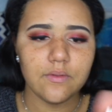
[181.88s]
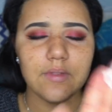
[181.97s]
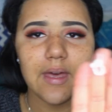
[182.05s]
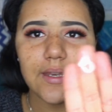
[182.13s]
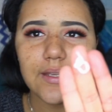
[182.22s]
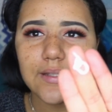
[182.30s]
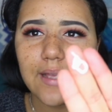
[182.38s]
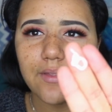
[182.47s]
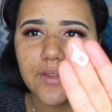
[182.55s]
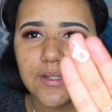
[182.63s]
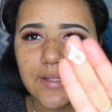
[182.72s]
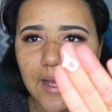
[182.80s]
That is
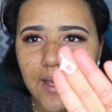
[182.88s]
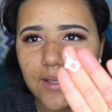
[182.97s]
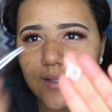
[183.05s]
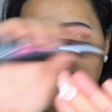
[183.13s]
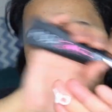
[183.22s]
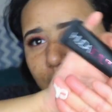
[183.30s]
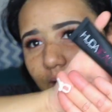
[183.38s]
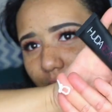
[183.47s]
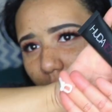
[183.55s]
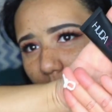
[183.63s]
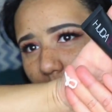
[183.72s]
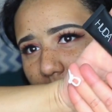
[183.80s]
the size of
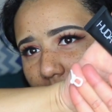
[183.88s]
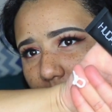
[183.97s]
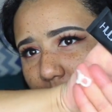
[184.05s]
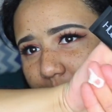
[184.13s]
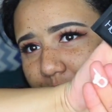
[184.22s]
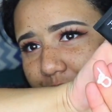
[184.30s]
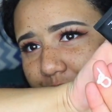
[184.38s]
a one pump.